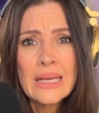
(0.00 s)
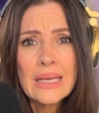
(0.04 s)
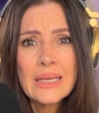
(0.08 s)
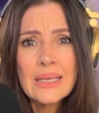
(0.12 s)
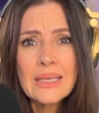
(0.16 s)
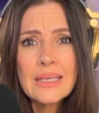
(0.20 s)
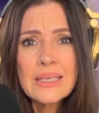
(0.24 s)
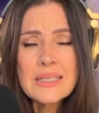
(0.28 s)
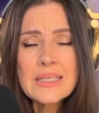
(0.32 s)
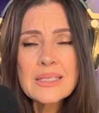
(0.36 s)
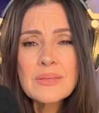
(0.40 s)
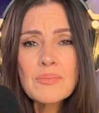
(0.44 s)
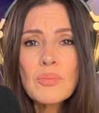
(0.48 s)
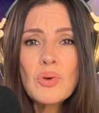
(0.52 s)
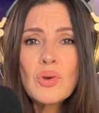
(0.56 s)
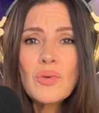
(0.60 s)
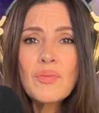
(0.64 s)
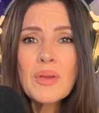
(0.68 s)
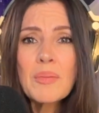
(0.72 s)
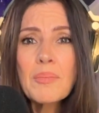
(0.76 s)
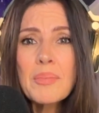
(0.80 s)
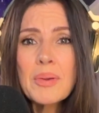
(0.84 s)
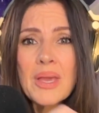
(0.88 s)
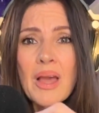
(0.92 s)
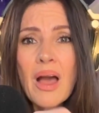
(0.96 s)
It's
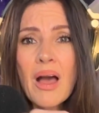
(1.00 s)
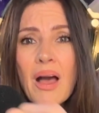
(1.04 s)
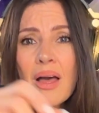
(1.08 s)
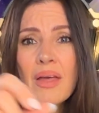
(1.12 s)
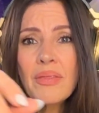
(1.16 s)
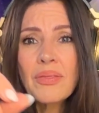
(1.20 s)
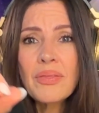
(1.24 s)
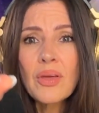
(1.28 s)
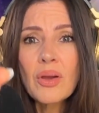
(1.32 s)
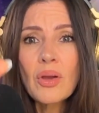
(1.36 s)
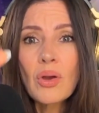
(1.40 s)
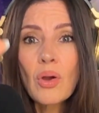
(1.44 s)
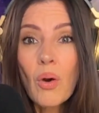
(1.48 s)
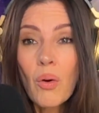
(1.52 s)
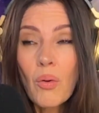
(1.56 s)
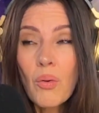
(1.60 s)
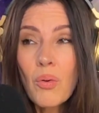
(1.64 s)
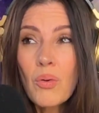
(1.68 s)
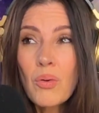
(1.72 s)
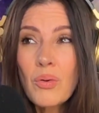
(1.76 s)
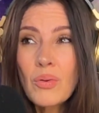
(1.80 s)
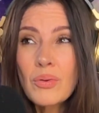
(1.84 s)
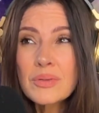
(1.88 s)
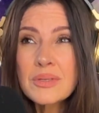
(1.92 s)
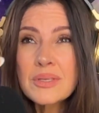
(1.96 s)
moving beyond the
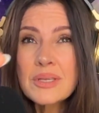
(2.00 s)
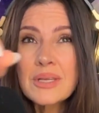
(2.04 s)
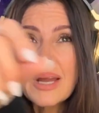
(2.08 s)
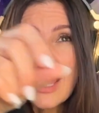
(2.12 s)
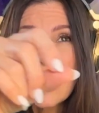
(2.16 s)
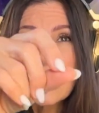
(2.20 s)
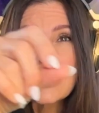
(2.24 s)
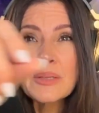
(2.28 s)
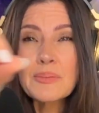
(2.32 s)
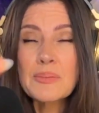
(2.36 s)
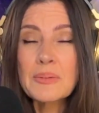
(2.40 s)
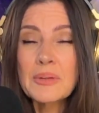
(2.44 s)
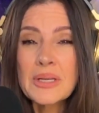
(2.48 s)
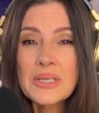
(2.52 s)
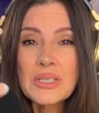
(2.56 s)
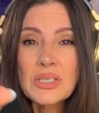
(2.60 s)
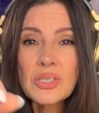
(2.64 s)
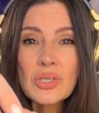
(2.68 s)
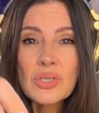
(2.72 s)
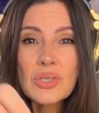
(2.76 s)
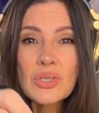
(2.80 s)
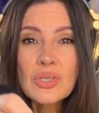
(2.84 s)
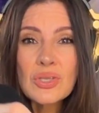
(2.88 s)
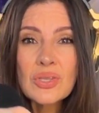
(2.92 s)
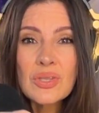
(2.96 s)
goals and
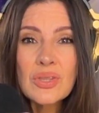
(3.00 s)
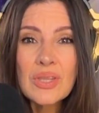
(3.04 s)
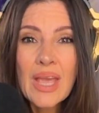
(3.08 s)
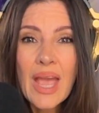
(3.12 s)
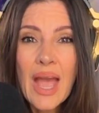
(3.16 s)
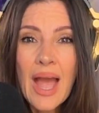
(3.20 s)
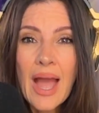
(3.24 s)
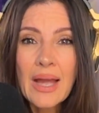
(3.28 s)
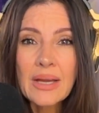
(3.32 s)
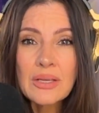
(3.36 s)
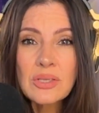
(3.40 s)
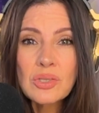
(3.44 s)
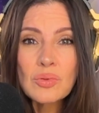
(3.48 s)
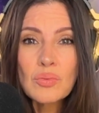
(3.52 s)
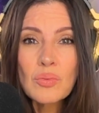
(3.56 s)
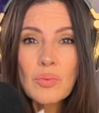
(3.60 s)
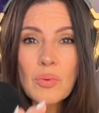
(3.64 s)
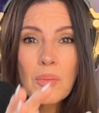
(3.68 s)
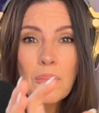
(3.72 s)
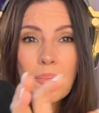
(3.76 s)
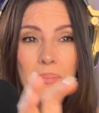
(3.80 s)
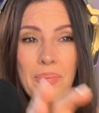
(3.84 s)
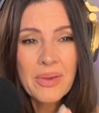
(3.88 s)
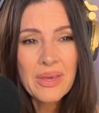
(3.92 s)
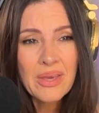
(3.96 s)
aspirations to the
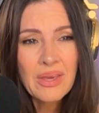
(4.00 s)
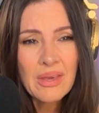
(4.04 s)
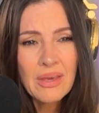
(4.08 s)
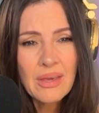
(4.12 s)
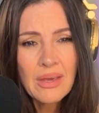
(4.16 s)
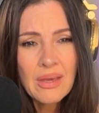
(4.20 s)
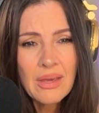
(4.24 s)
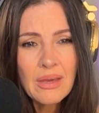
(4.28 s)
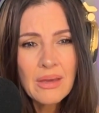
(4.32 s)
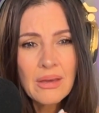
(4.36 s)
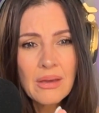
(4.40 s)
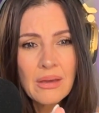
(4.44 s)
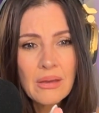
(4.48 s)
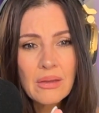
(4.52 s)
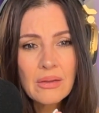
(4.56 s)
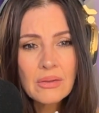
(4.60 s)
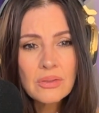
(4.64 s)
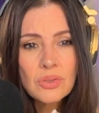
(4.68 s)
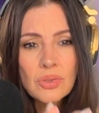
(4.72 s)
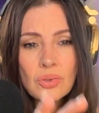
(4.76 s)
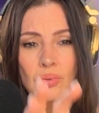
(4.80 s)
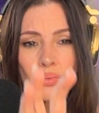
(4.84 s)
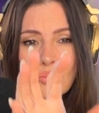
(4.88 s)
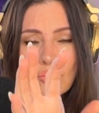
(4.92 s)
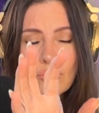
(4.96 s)
actual being,
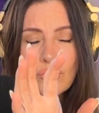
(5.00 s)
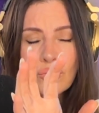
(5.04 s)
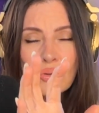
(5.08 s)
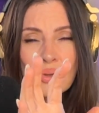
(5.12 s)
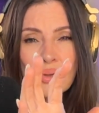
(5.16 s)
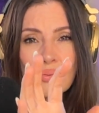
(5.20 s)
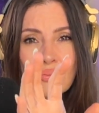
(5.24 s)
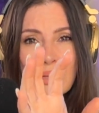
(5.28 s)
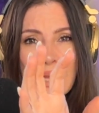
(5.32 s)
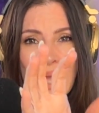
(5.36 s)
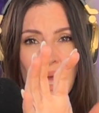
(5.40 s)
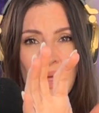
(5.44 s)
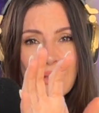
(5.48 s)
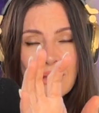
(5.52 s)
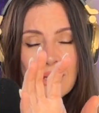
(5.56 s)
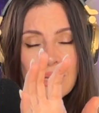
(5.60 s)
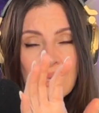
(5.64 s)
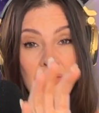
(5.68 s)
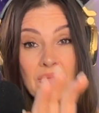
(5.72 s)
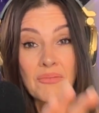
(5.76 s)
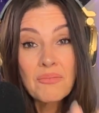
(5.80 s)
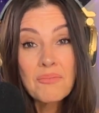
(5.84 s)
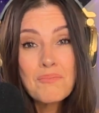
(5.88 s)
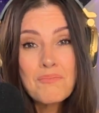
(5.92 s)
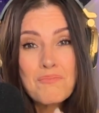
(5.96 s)
to the reality
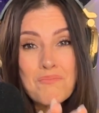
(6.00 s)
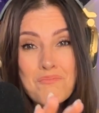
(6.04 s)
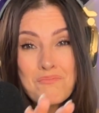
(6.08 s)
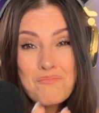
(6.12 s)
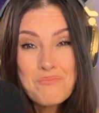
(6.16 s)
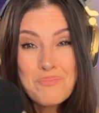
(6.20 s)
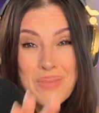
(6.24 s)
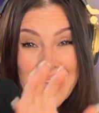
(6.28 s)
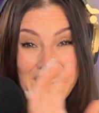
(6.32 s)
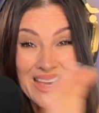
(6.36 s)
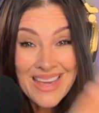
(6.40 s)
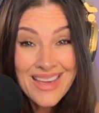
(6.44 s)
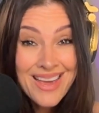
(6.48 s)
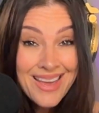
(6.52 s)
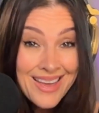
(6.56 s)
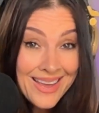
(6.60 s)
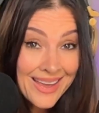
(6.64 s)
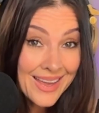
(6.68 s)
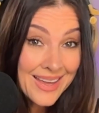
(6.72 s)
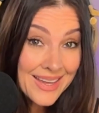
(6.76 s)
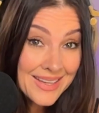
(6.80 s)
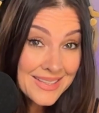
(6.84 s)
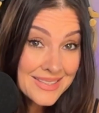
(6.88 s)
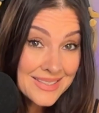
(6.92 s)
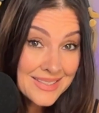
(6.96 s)
of being
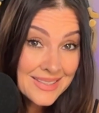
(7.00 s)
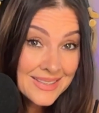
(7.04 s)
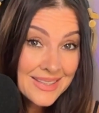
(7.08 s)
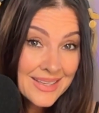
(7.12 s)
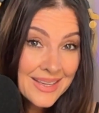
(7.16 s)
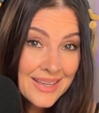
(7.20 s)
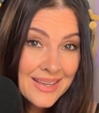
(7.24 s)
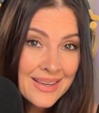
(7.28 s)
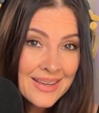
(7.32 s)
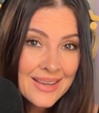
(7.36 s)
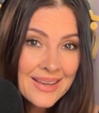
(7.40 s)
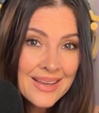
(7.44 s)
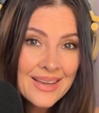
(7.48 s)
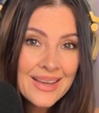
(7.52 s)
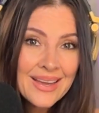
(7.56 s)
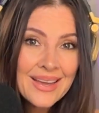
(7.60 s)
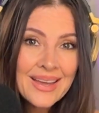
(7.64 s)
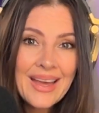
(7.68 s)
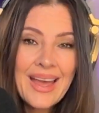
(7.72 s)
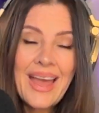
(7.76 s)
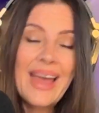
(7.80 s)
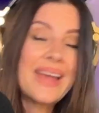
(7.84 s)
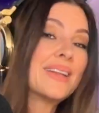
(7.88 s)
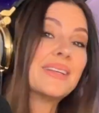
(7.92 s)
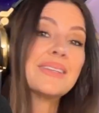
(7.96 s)
it.
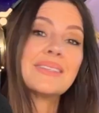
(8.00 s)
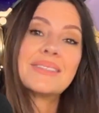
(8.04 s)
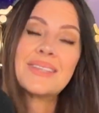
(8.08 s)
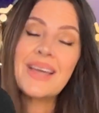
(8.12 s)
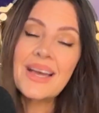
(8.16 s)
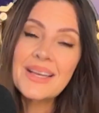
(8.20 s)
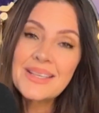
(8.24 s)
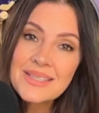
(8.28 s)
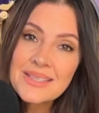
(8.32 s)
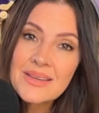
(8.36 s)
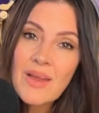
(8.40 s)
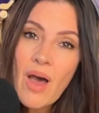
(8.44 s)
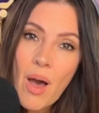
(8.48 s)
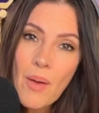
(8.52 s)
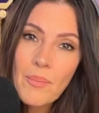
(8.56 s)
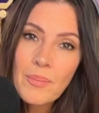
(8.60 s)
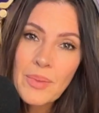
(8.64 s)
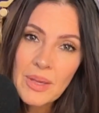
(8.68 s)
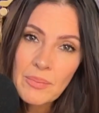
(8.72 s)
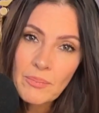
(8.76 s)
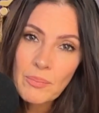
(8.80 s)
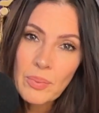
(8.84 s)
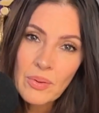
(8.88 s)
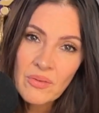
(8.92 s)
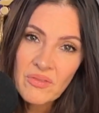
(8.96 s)
And it does not
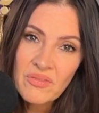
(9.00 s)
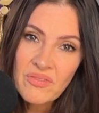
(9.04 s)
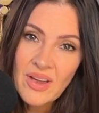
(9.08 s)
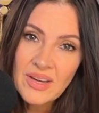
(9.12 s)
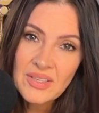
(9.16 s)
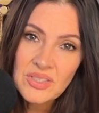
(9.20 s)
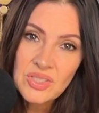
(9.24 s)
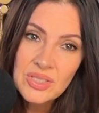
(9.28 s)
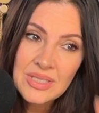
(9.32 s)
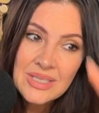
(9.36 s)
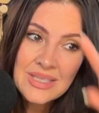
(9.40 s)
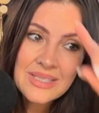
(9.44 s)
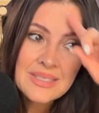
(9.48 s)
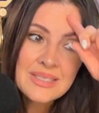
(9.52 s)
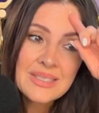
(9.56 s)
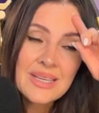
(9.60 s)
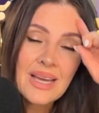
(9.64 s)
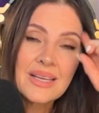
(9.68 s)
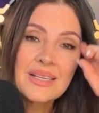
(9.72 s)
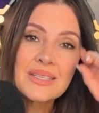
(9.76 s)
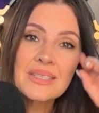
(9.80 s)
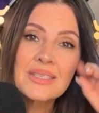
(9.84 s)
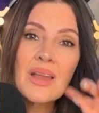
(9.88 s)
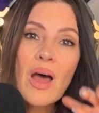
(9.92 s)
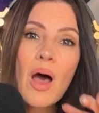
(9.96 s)
mean perfection. It
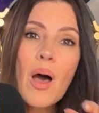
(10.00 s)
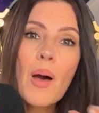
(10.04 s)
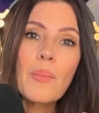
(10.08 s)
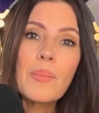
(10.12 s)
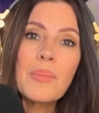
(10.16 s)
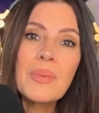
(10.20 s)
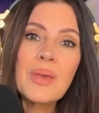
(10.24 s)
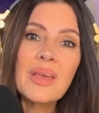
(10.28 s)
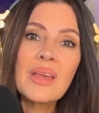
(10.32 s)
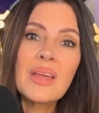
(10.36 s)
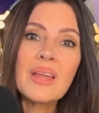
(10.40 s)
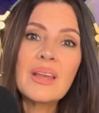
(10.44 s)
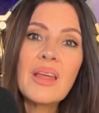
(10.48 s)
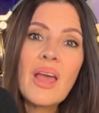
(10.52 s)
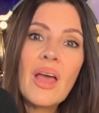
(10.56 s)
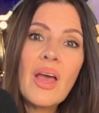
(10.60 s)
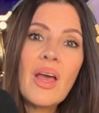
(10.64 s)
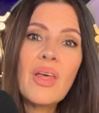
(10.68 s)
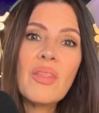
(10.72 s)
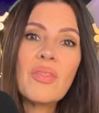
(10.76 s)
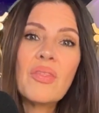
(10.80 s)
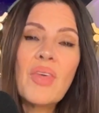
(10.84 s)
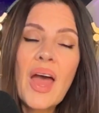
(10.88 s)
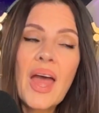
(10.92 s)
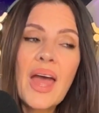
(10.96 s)
does not mean
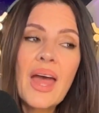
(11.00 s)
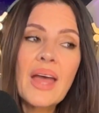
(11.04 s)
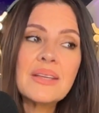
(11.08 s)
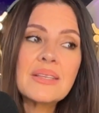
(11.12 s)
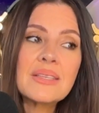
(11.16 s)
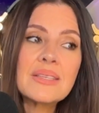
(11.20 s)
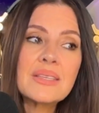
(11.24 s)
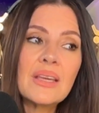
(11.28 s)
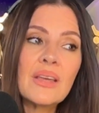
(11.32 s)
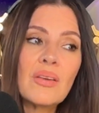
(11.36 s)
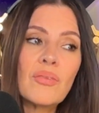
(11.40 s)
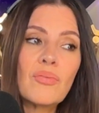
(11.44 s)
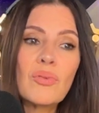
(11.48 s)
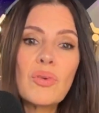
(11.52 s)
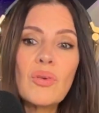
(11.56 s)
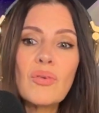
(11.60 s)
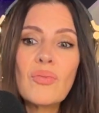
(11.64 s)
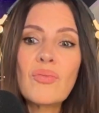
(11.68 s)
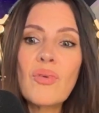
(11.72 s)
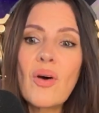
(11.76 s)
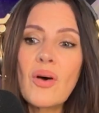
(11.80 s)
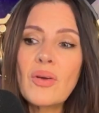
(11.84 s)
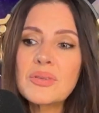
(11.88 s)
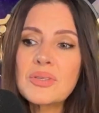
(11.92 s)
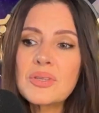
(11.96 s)
that if you
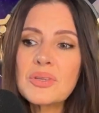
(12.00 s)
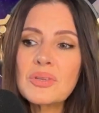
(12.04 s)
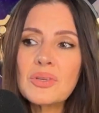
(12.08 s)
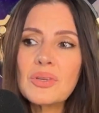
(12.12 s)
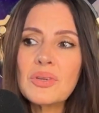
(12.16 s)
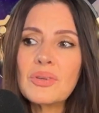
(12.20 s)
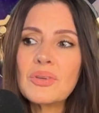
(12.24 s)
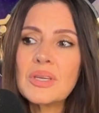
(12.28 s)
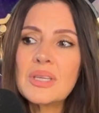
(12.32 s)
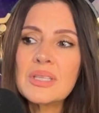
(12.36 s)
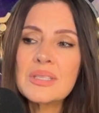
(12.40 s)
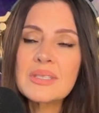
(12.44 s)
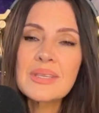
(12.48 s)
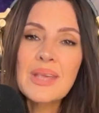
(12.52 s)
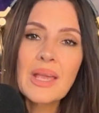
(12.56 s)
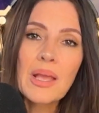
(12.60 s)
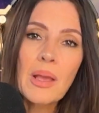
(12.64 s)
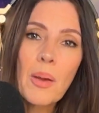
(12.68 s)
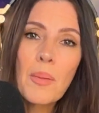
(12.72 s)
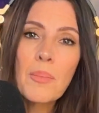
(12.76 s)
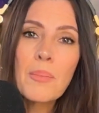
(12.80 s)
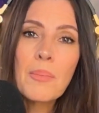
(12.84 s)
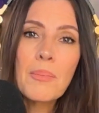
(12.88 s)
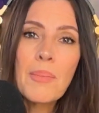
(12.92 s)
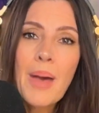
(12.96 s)
falter, it's like
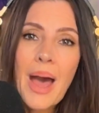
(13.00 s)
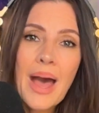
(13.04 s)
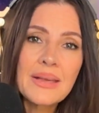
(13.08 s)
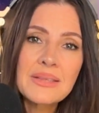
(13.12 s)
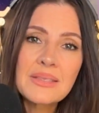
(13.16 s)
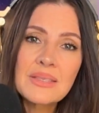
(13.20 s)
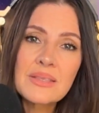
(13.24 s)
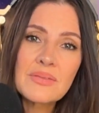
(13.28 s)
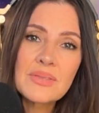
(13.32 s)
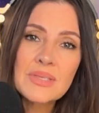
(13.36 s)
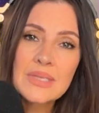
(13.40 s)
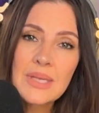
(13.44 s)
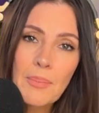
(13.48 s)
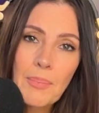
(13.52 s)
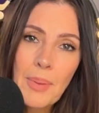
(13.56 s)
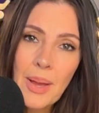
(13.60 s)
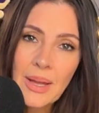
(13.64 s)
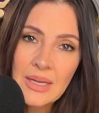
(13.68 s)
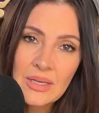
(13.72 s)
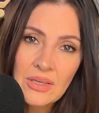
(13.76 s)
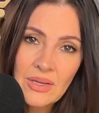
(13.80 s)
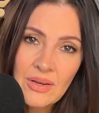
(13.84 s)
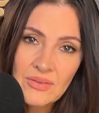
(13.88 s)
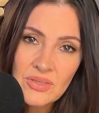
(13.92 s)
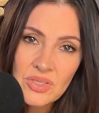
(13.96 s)
a massive
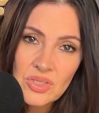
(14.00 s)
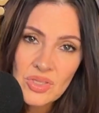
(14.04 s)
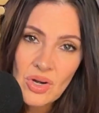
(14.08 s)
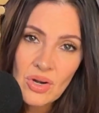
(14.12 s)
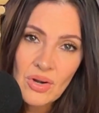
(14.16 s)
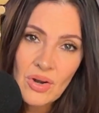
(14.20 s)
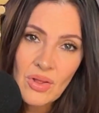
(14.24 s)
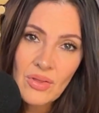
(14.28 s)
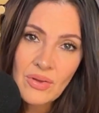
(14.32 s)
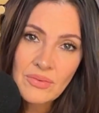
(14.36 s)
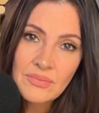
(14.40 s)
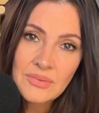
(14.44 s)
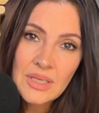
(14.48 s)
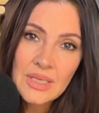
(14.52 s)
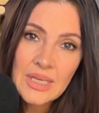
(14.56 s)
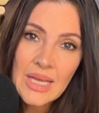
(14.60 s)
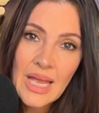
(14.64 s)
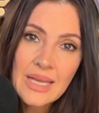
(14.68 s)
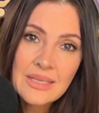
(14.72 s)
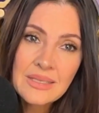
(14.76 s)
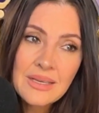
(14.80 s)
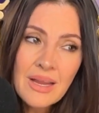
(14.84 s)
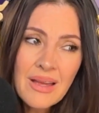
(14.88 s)
setback and you have to start all over again.